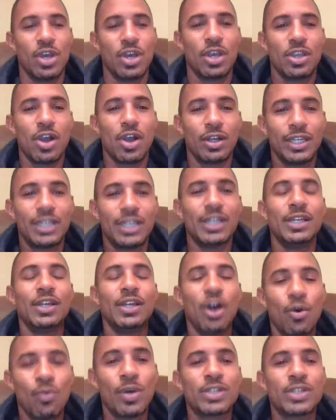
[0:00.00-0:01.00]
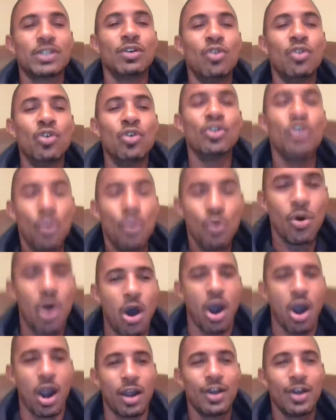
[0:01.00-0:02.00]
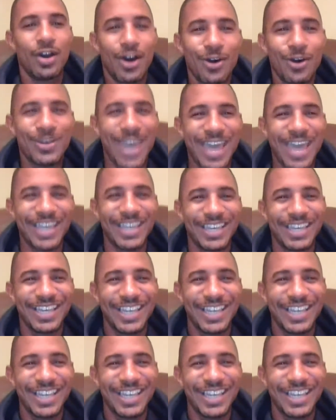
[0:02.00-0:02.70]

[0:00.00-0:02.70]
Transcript: Y'all need to know who you are, okay?